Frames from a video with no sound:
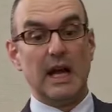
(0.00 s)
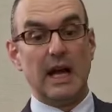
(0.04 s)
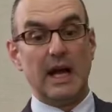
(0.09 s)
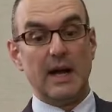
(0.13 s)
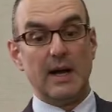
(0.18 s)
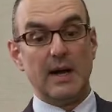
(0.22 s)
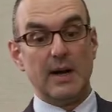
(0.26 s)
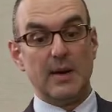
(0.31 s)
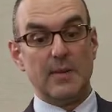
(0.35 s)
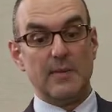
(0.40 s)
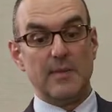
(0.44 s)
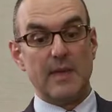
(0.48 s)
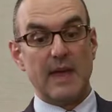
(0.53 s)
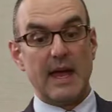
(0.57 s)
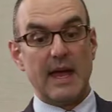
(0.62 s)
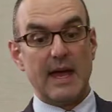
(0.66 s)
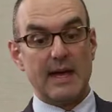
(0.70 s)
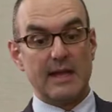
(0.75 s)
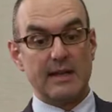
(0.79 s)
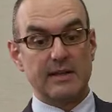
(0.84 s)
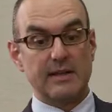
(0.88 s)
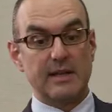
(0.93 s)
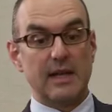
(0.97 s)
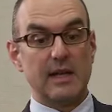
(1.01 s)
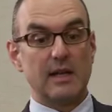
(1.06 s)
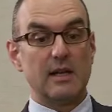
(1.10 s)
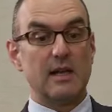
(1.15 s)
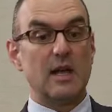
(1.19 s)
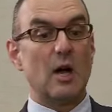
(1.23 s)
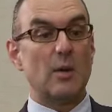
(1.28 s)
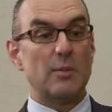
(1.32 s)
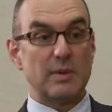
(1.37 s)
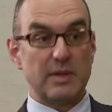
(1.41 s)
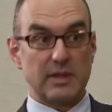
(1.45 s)
um, and then
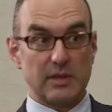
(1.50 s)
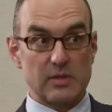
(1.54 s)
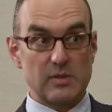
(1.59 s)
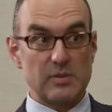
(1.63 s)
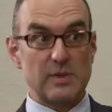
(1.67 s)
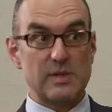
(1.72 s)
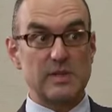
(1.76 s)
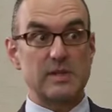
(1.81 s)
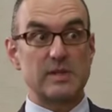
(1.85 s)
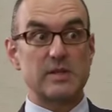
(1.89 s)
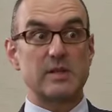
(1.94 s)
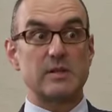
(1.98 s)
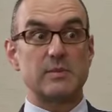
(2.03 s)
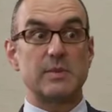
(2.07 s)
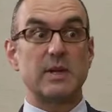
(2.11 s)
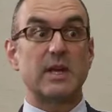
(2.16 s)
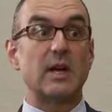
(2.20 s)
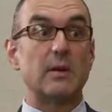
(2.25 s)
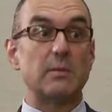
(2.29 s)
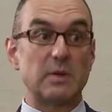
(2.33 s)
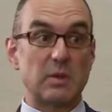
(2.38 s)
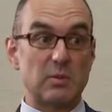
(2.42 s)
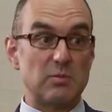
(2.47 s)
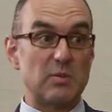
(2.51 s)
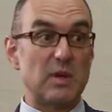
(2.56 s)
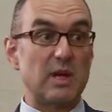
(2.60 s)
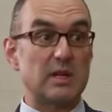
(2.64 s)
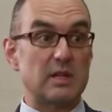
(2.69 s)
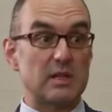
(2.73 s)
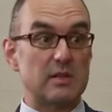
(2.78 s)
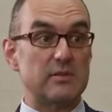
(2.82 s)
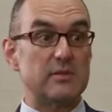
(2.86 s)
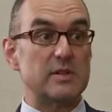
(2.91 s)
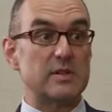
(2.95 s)
helping those businesses become
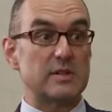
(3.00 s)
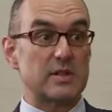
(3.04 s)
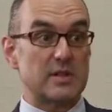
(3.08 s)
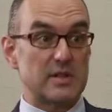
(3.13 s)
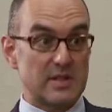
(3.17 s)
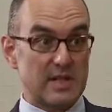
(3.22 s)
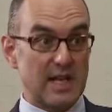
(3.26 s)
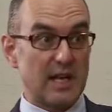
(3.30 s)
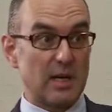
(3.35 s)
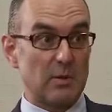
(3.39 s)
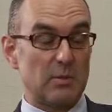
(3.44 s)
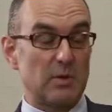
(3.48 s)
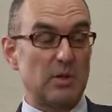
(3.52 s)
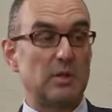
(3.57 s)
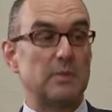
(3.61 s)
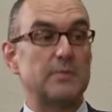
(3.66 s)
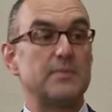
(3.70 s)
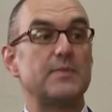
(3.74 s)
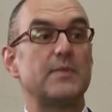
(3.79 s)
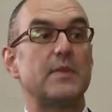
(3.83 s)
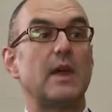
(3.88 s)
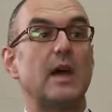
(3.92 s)
competitive and sustainable.